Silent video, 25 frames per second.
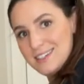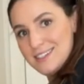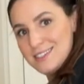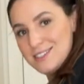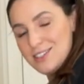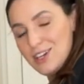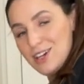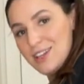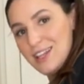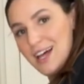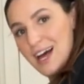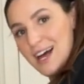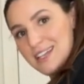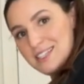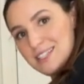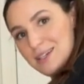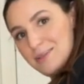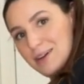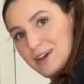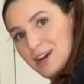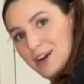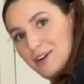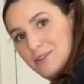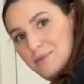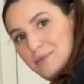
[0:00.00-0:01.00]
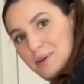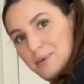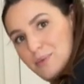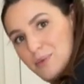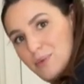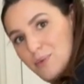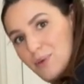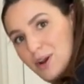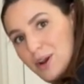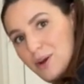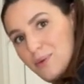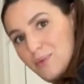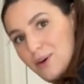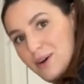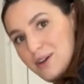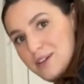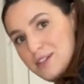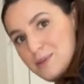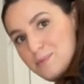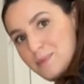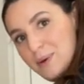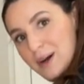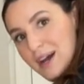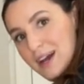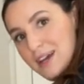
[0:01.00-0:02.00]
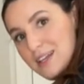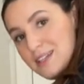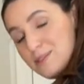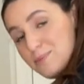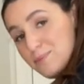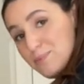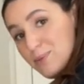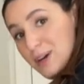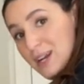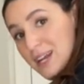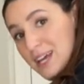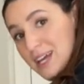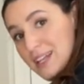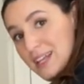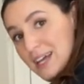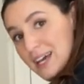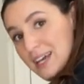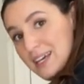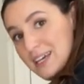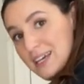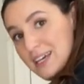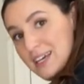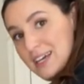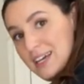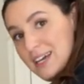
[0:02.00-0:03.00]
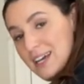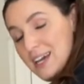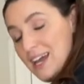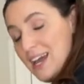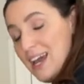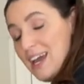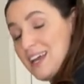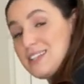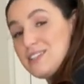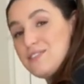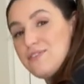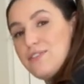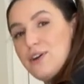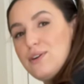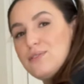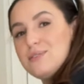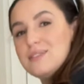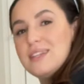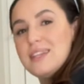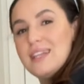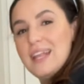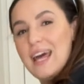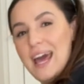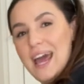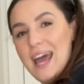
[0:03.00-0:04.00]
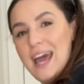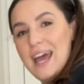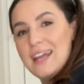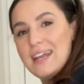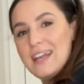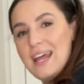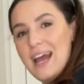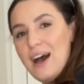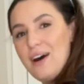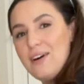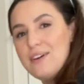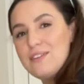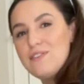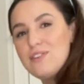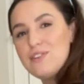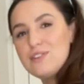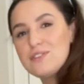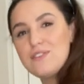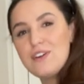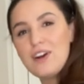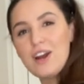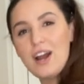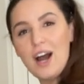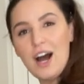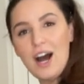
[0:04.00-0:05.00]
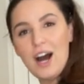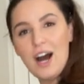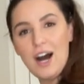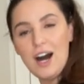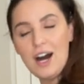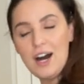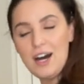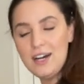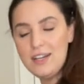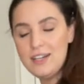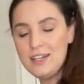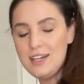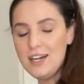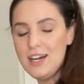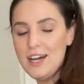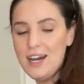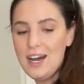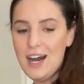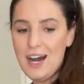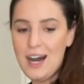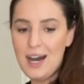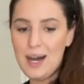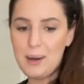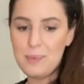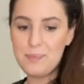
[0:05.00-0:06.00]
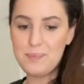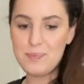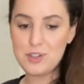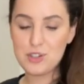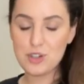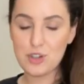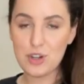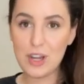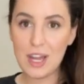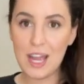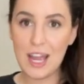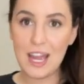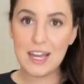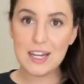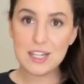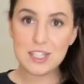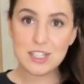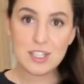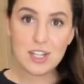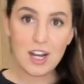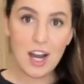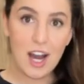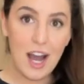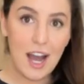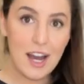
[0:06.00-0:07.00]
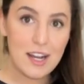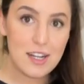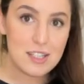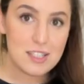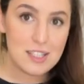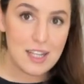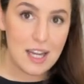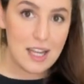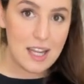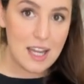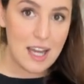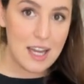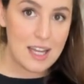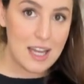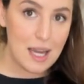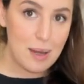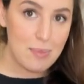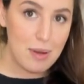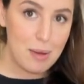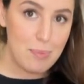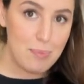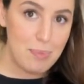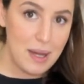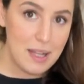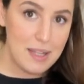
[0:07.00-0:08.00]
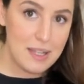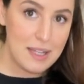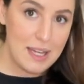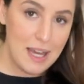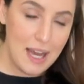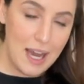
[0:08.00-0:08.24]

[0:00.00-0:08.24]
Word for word: So last time I can't remember what it was, but it's pretty like, it feels there now. It feels very hard. Um, so each night I just like get my belly